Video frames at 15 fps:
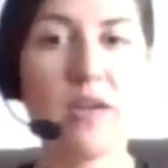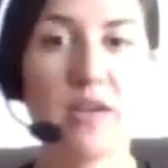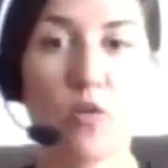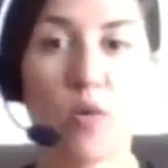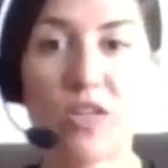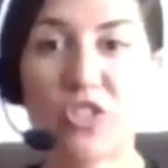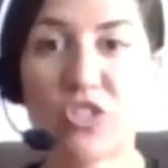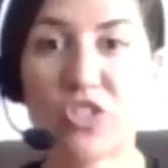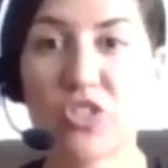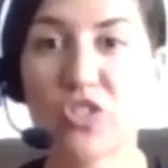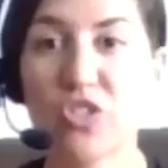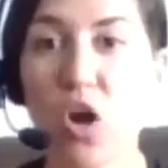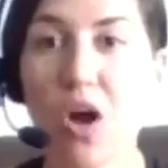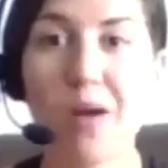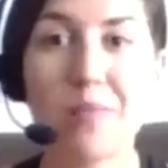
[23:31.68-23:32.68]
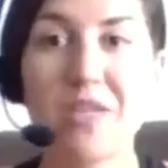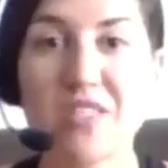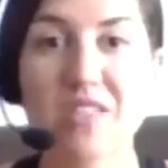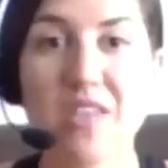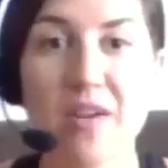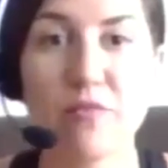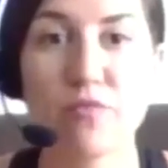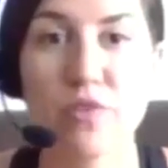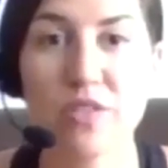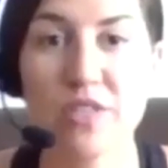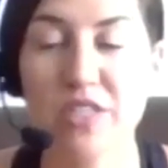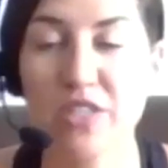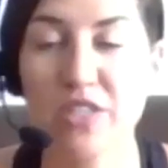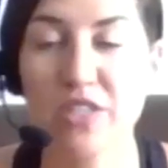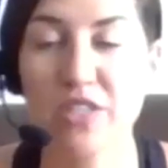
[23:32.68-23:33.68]
Questions, comments, I really
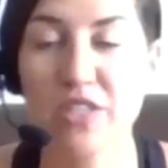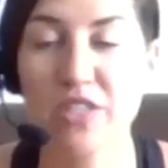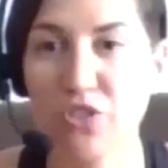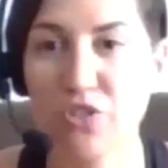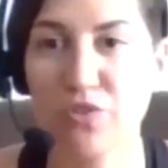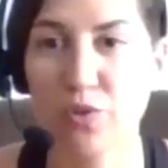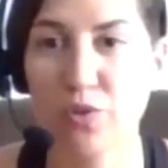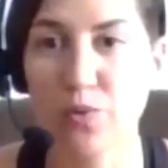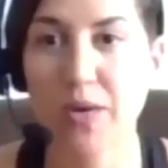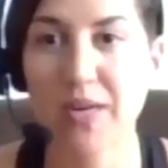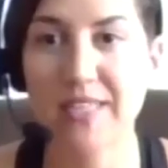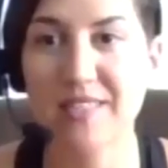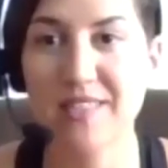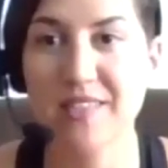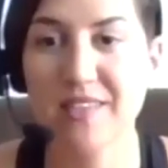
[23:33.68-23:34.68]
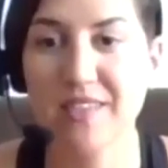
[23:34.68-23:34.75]
encourage you to write.